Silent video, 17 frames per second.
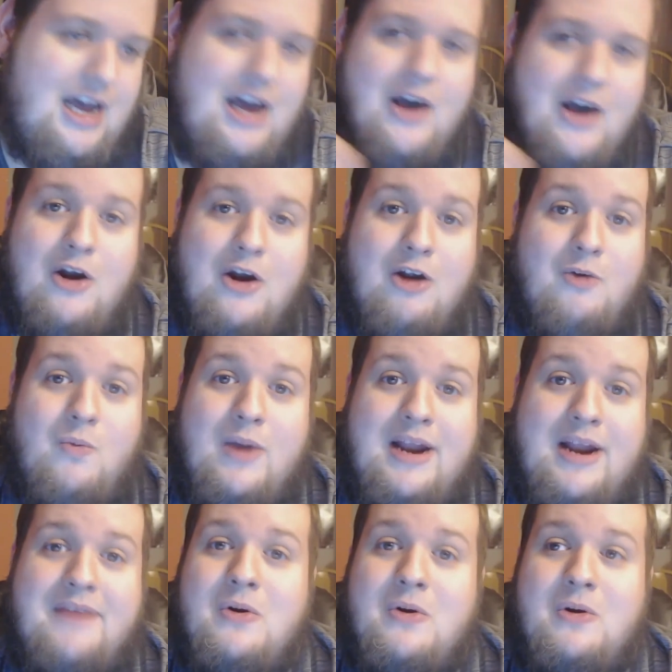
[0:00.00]
or
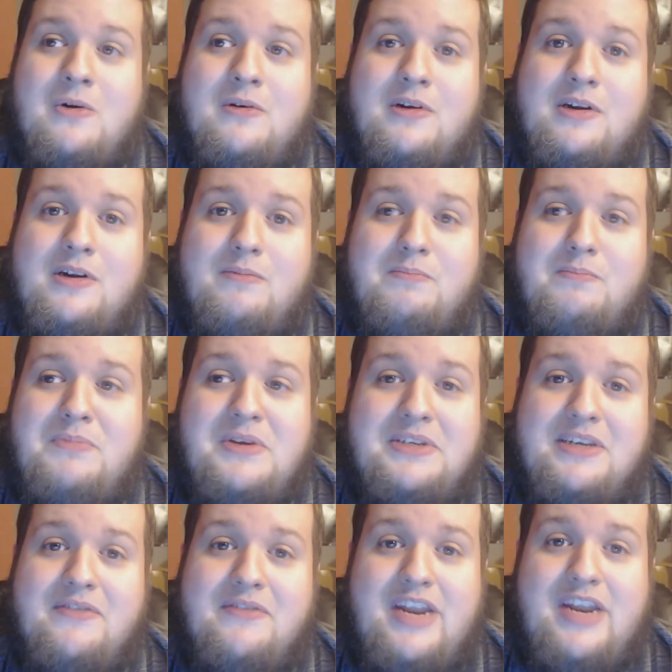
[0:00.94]
whatever
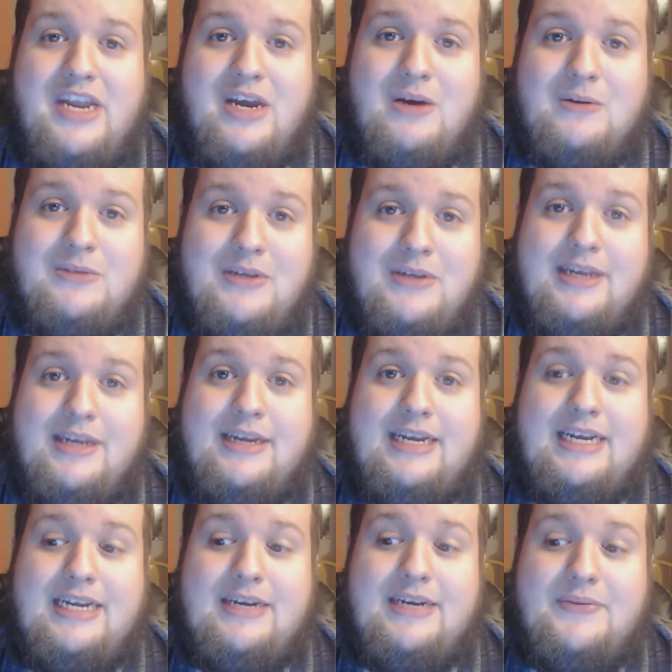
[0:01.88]
music videos
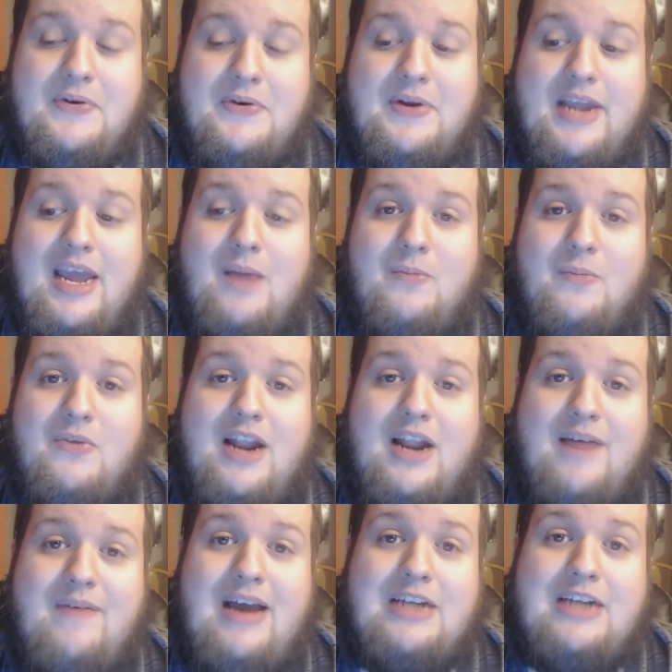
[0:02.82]
for games that
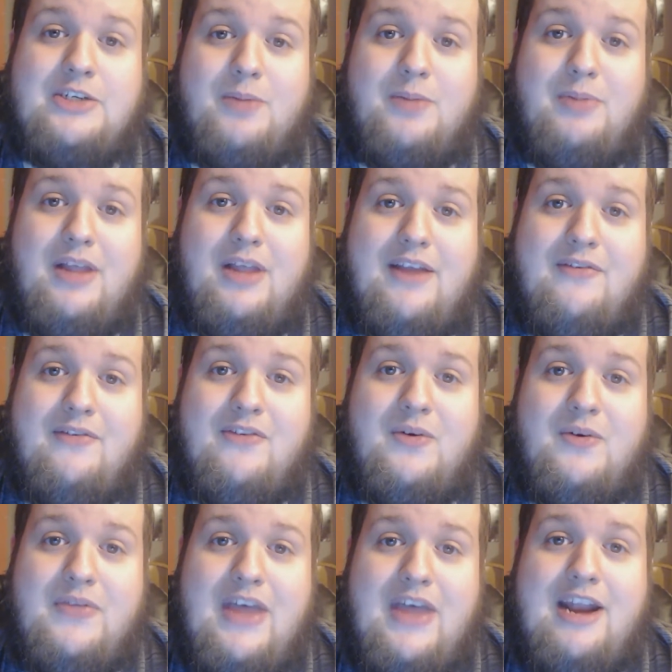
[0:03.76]
I've actually played.
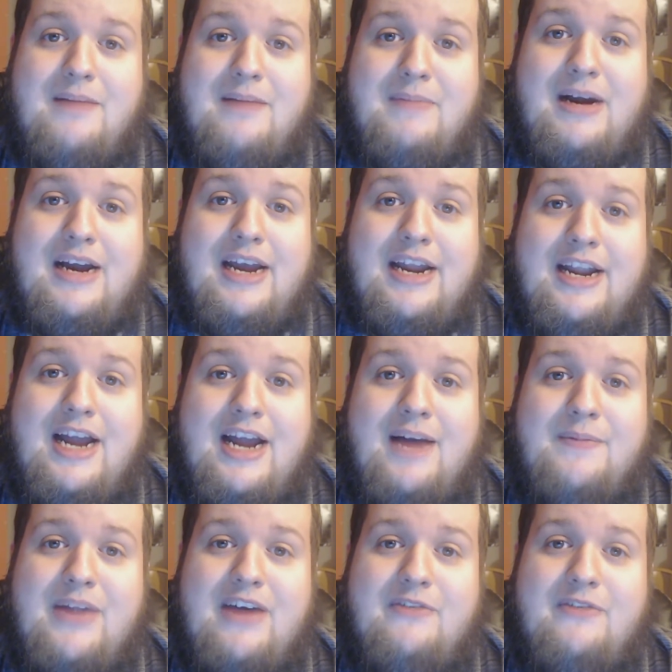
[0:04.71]
So with that in mind,
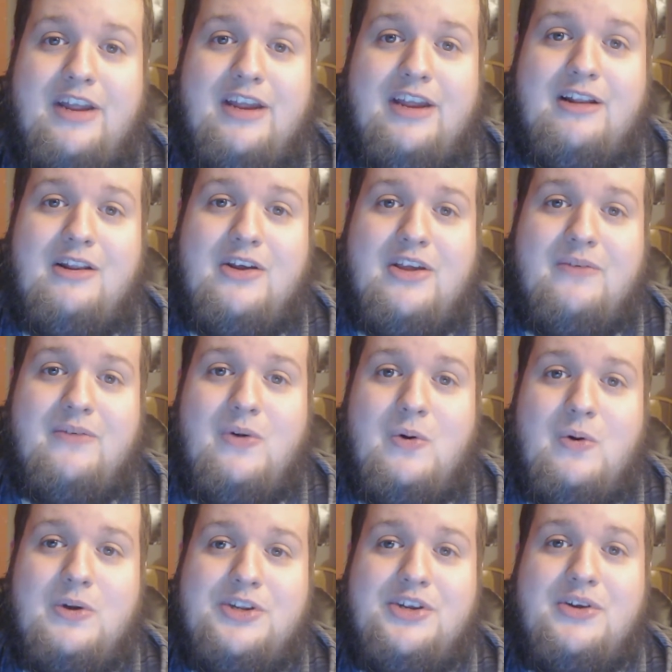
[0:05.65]
I'm definitely looking
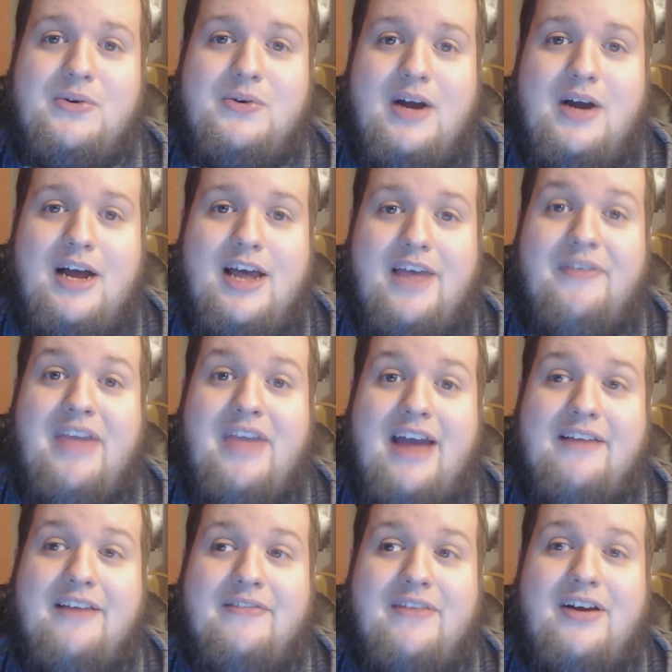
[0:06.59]
forward to uh, if he
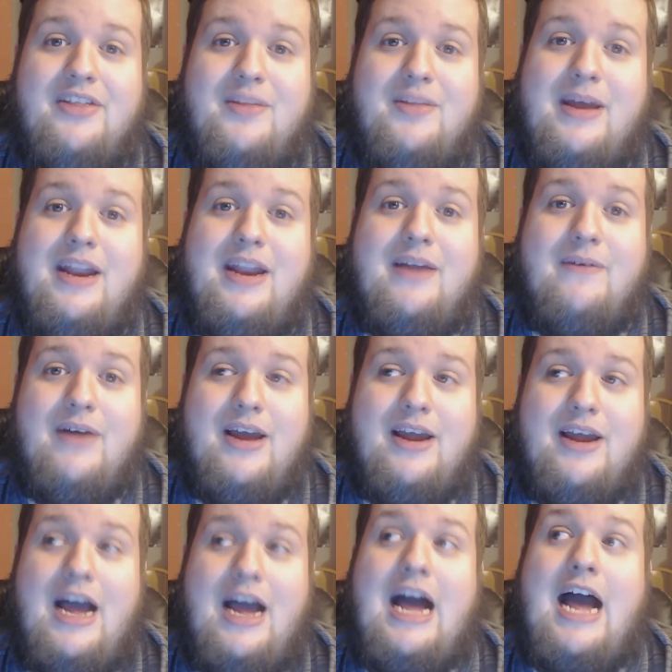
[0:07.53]
has done them
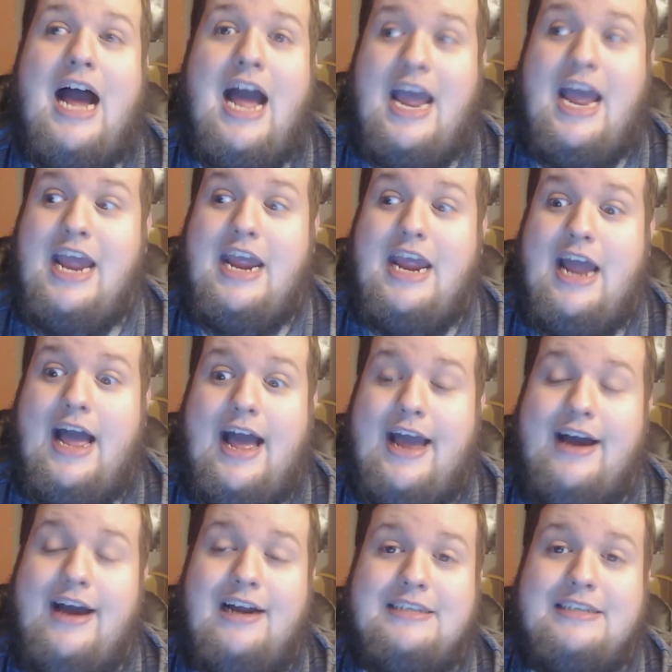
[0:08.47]
anyway. I, I, I